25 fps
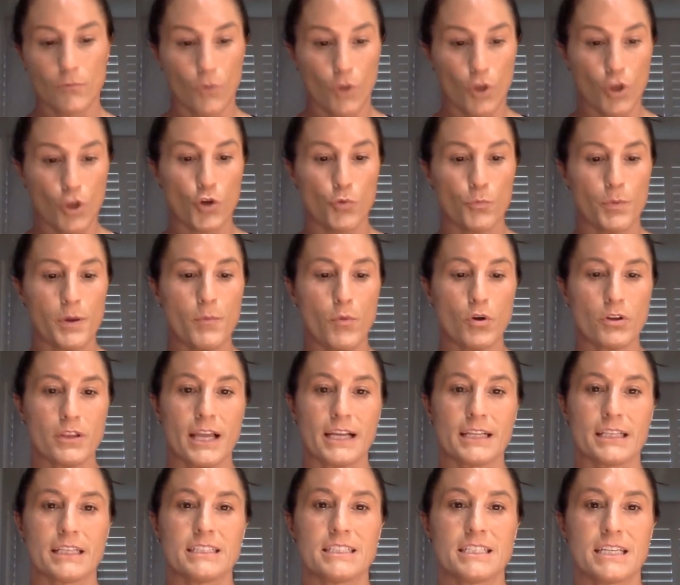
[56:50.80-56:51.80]
you'll be more
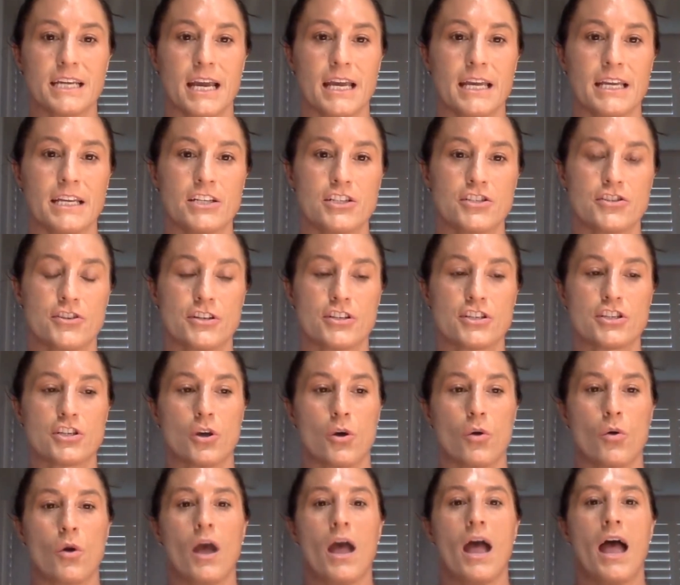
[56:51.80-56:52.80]
likely to get injured.
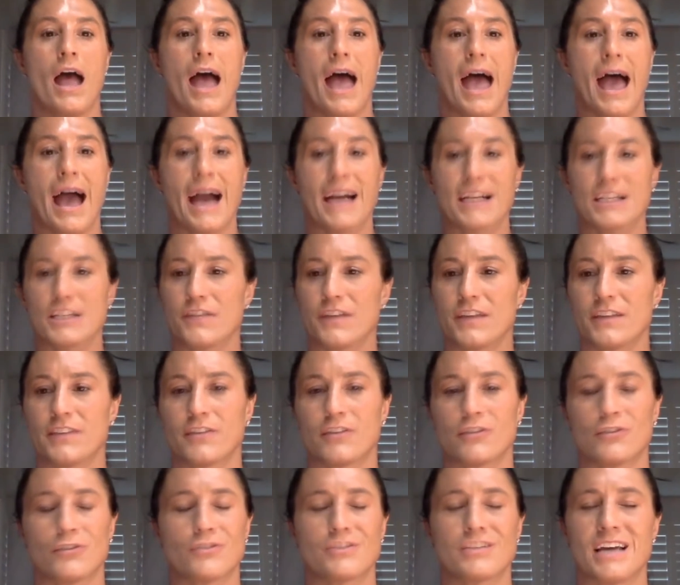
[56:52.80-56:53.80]
So activate their
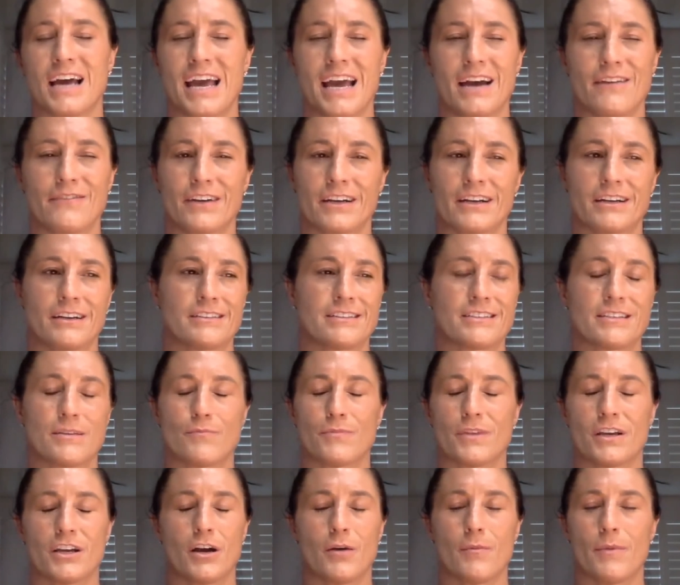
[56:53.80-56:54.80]
glutes. I have like a
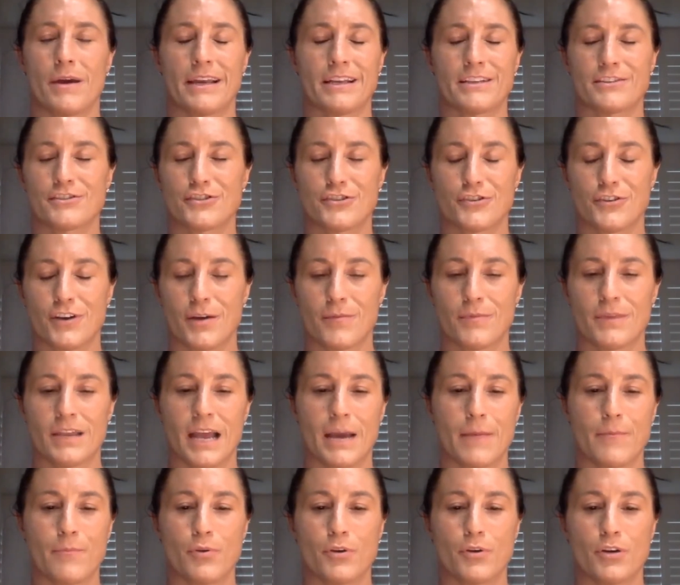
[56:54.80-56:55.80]
something on my Instagram that I
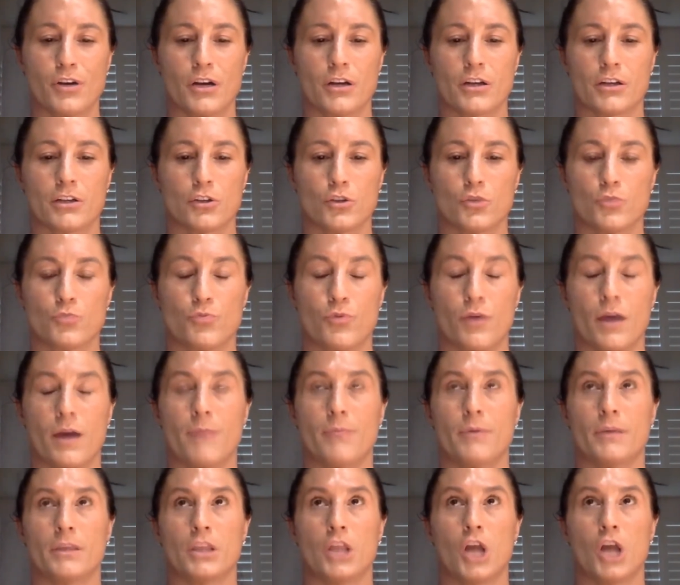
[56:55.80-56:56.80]
put on glute prep
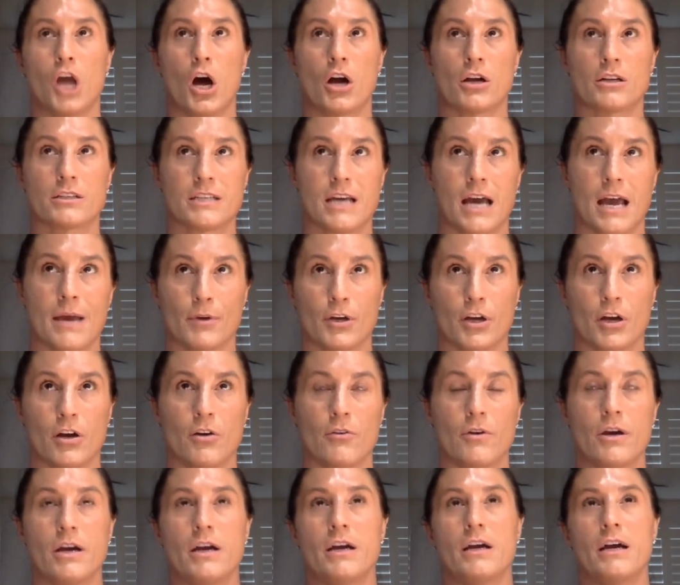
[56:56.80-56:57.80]
a long time ago.
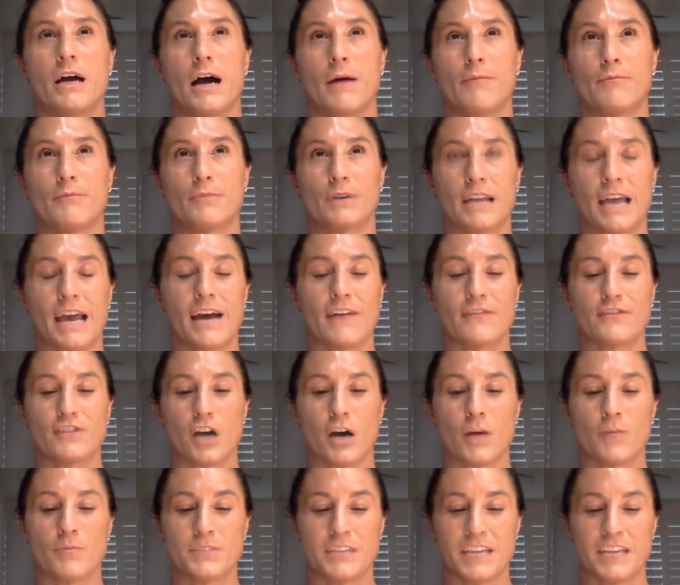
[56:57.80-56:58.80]
I'm going to have to
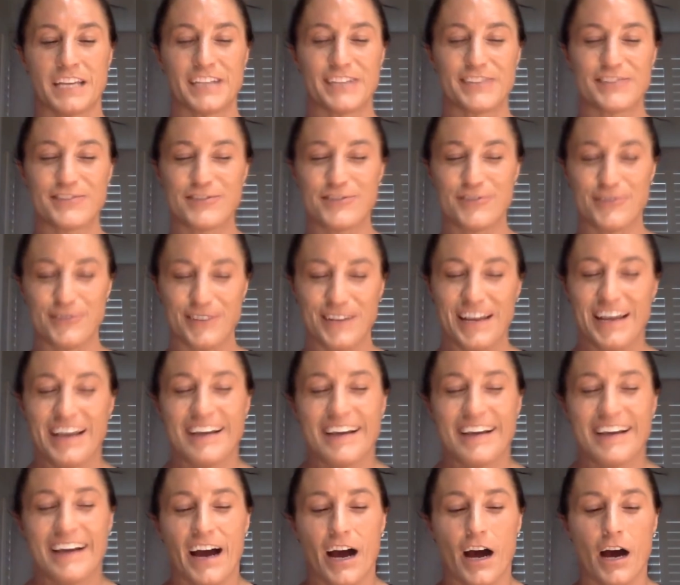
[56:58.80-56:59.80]
update it soon.
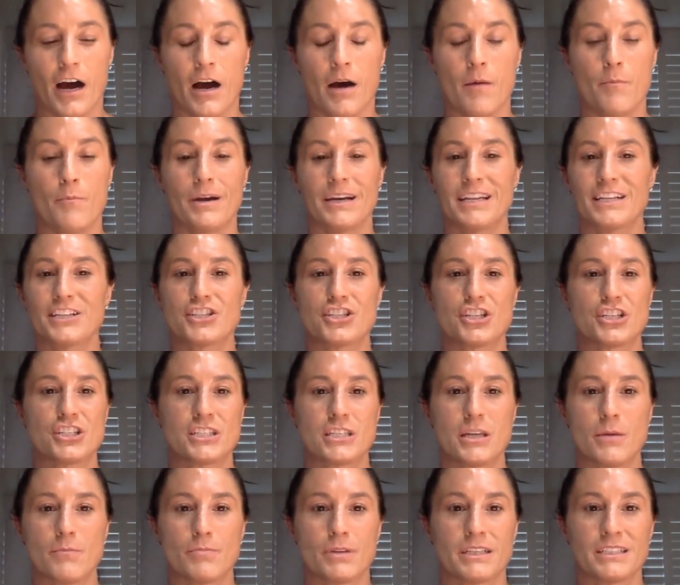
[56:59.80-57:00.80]
Um, but it's just
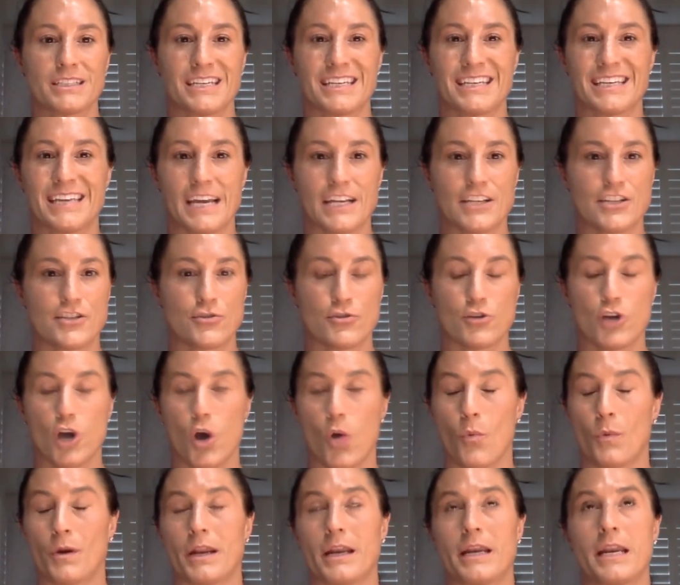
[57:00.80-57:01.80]
something to get you
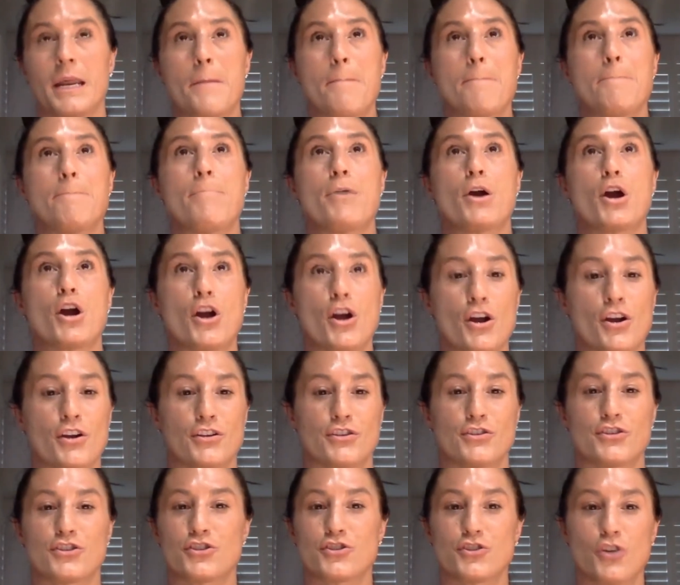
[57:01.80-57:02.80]
going and it
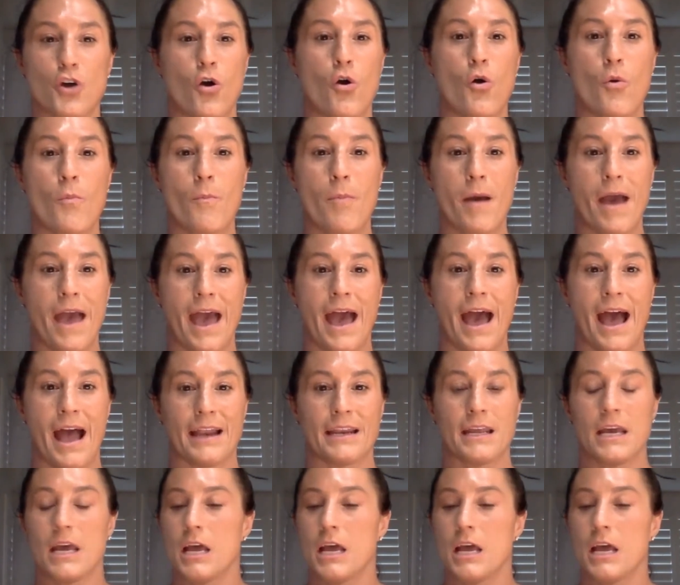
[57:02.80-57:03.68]
burns so bad.